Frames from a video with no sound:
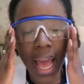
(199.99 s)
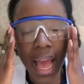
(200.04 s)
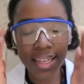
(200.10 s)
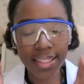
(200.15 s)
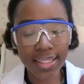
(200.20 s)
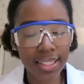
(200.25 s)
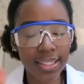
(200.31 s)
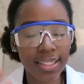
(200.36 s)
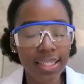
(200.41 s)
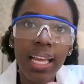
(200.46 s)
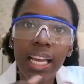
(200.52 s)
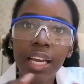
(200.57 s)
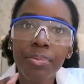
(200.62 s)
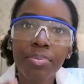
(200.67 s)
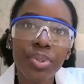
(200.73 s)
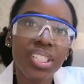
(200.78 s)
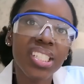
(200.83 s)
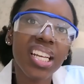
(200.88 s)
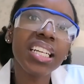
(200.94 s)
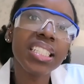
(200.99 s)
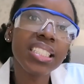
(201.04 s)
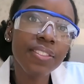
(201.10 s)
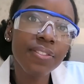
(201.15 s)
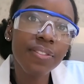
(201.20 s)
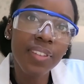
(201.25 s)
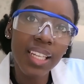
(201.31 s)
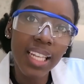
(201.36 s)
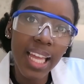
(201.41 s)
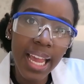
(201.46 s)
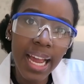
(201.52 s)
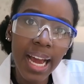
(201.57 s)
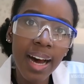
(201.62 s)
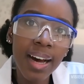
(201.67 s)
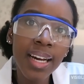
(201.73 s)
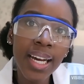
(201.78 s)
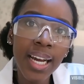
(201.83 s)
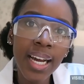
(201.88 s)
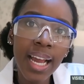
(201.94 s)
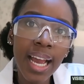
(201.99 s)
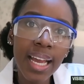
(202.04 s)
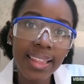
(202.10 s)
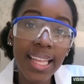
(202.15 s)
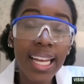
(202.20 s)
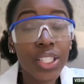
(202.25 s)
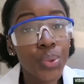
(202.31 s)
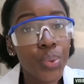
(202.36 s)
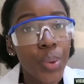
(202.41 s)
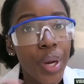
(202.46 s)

acts as like a protective layer. That's